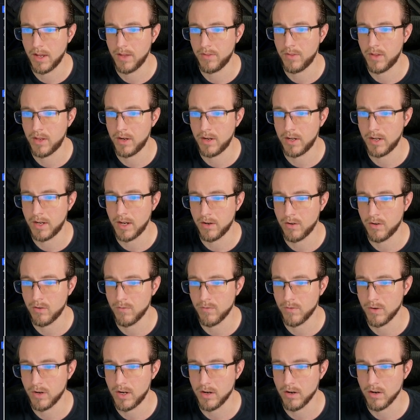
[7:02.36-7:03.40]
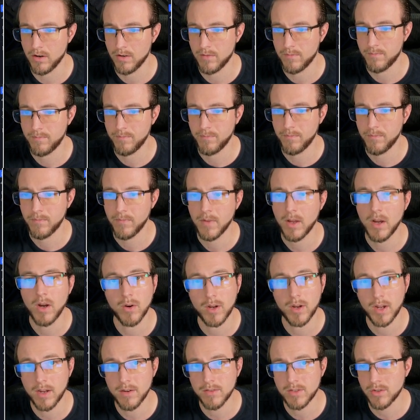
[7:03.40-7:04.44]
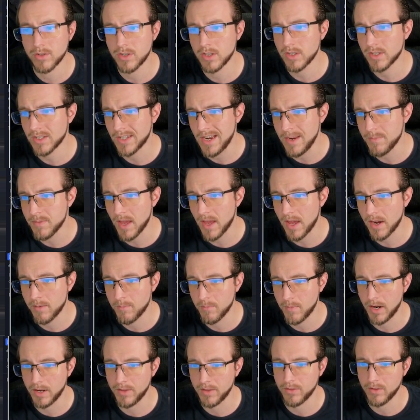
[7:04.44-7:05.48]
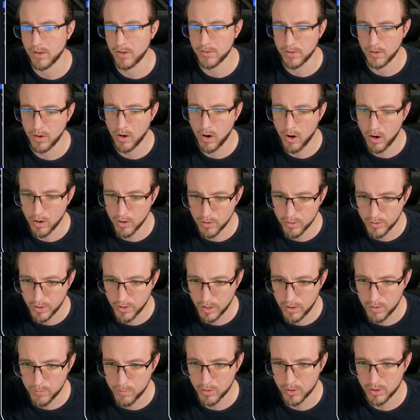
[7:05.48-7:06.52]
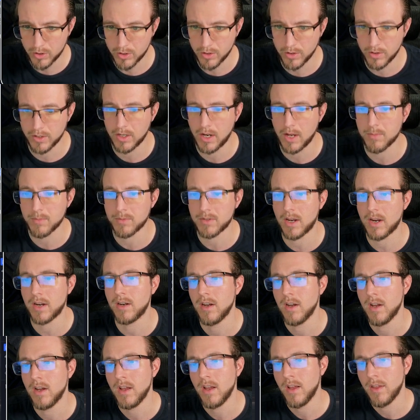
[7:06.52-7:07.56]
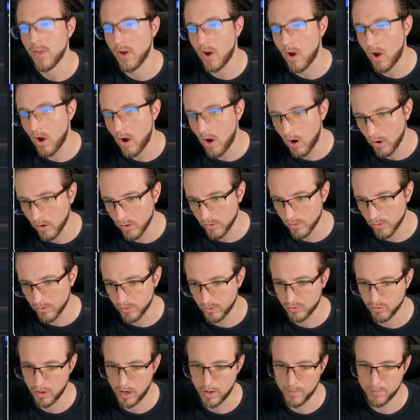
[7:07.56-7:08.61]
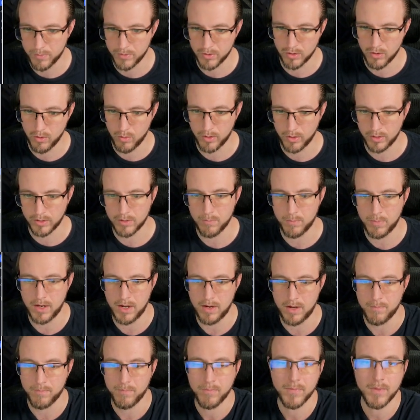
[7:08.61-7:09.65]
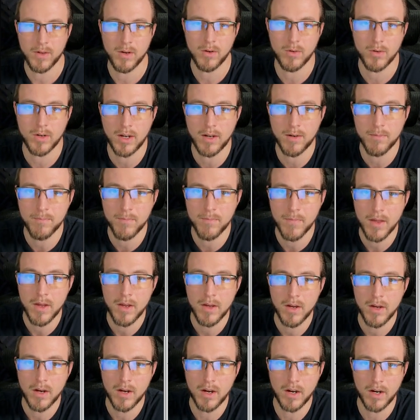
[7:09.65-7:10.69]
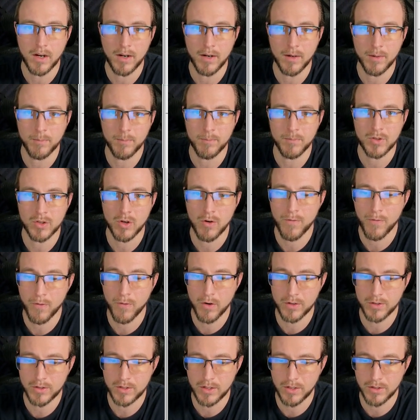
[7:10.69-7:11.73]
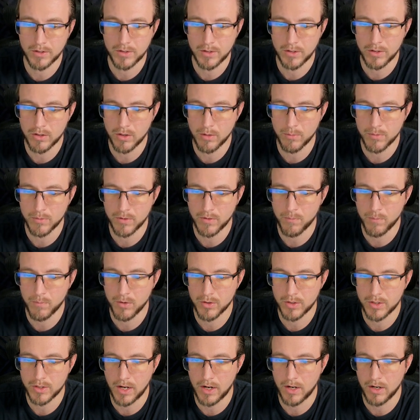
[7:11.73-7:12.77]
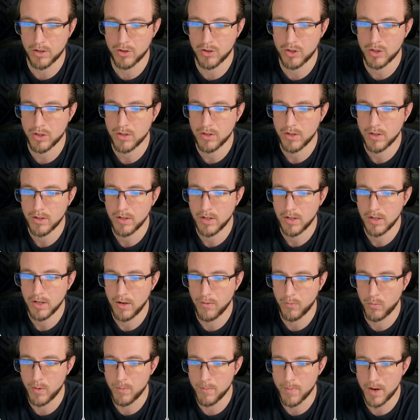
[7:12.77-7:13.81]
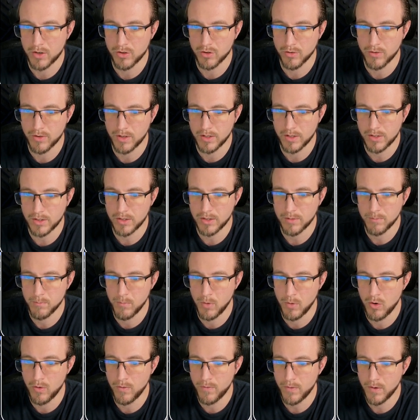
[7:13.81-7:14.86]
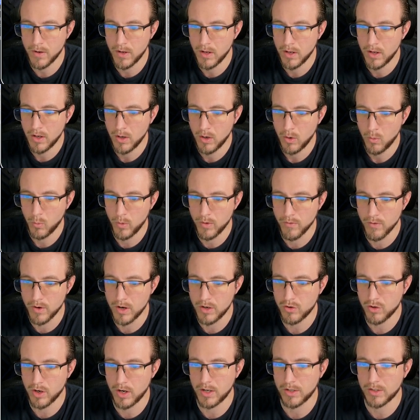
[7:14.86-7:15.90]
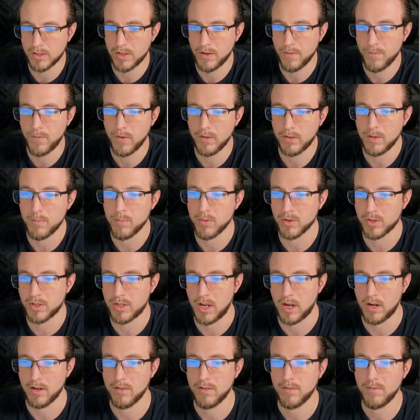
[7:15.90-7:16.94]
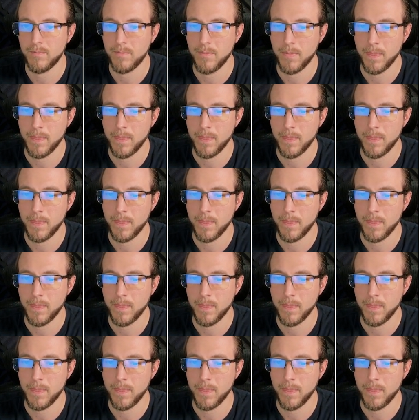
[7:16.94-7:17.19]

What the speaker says: and then again over here. Okay, so just keep that in mind. The harder that you push to the top side, the harder the drop is going to be, okay? So for instance, in terms of percentage, if we measure this move, we retraced 50%